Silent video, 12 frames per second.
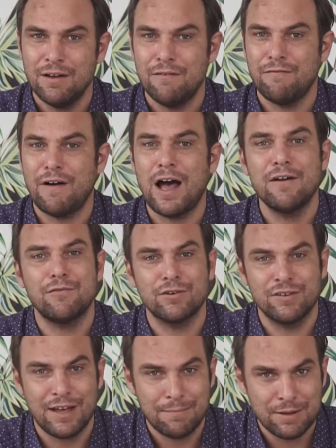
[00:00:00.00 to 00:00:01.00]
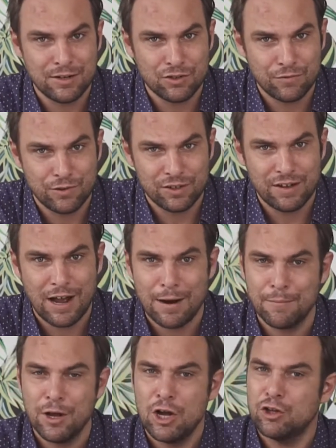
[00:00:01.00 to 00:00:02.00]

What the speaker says: 5 or 10 minutes of your time